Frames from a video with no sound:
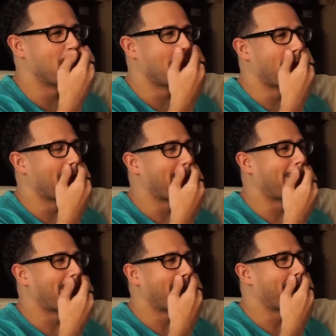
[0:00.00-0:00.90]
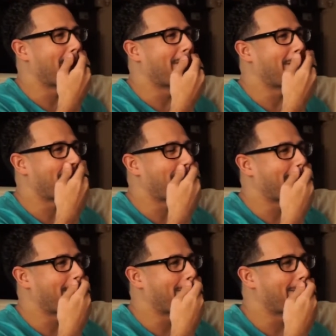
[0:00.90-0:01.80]

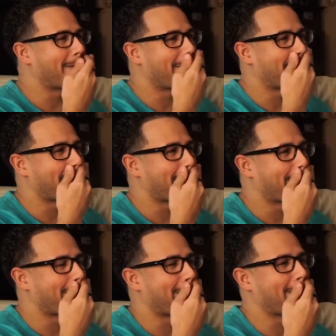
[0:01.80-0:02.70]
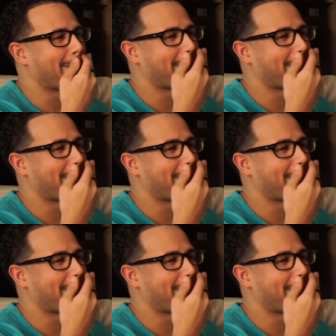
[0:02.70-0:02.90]
[no speech]